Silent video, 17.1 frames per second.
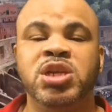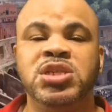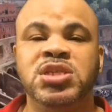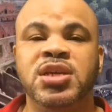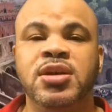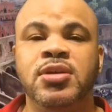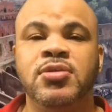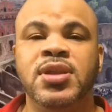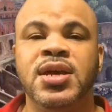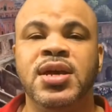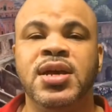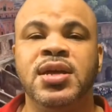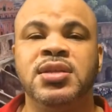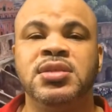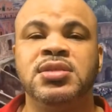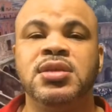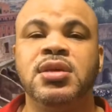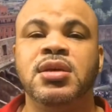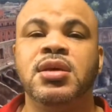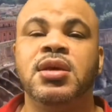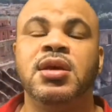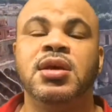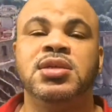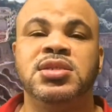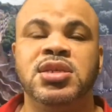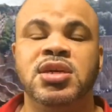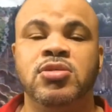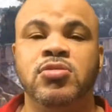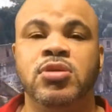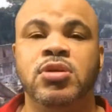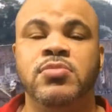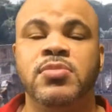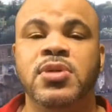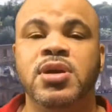Budget Airlines,
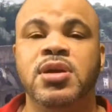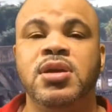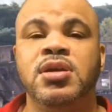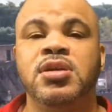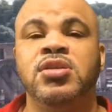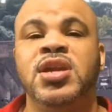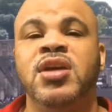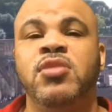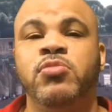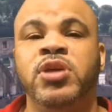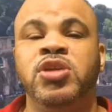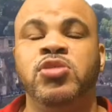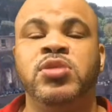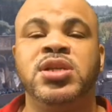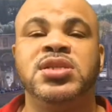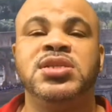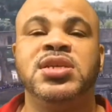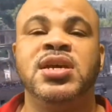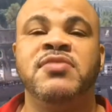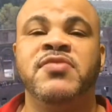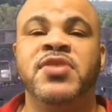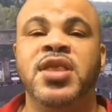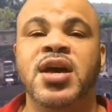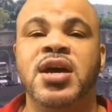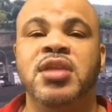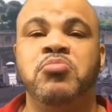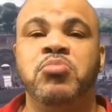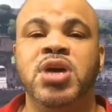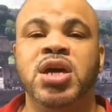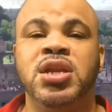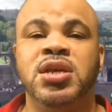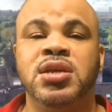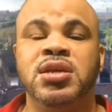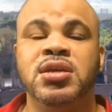etc. That way you can save a lot of
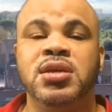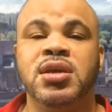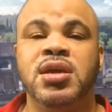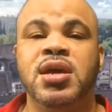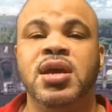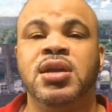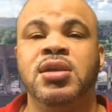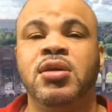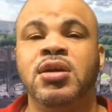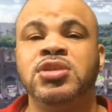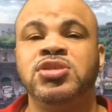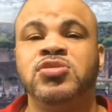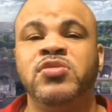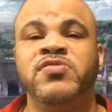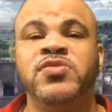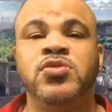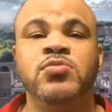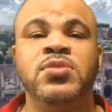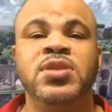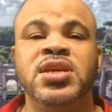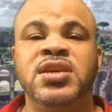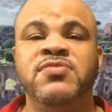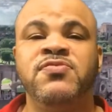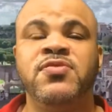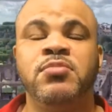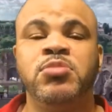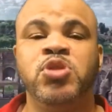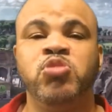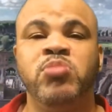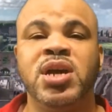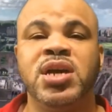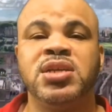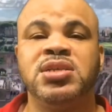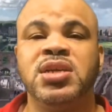money. And also, if you leave from
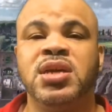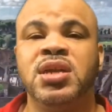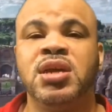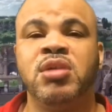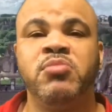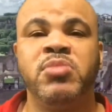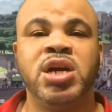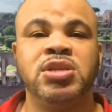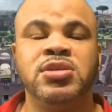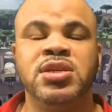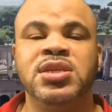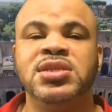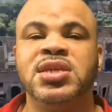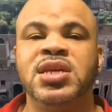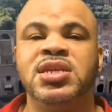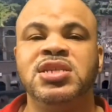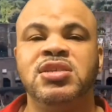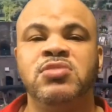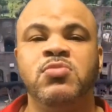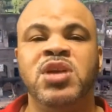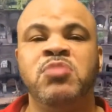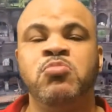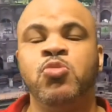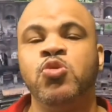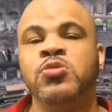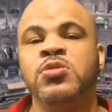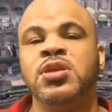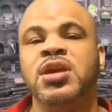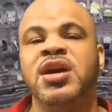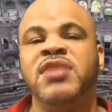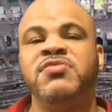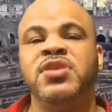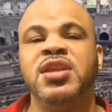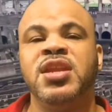Uzbekistan and come back to the States, anyway, more than
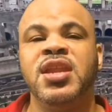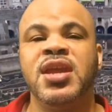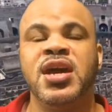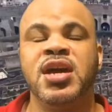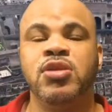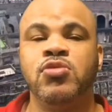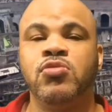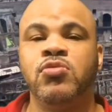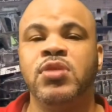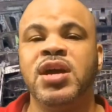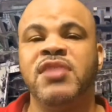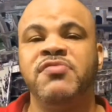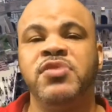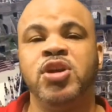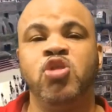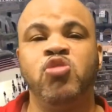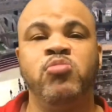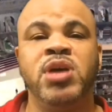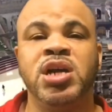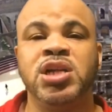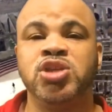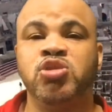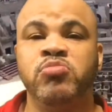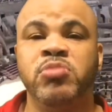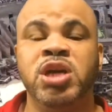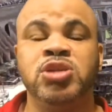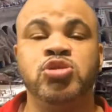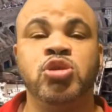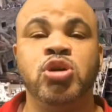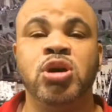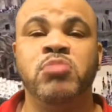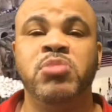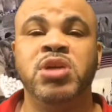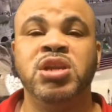often than not, you're going to have to go back to a major
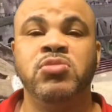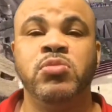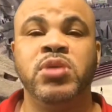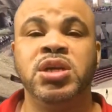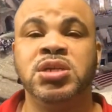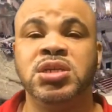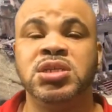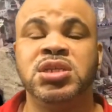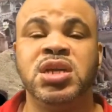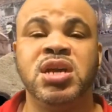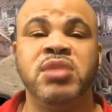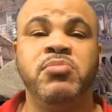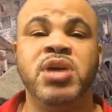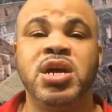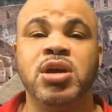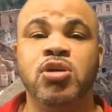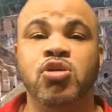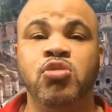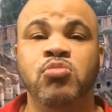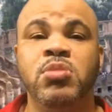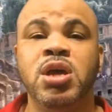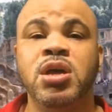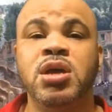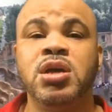hub anyway just to get back home.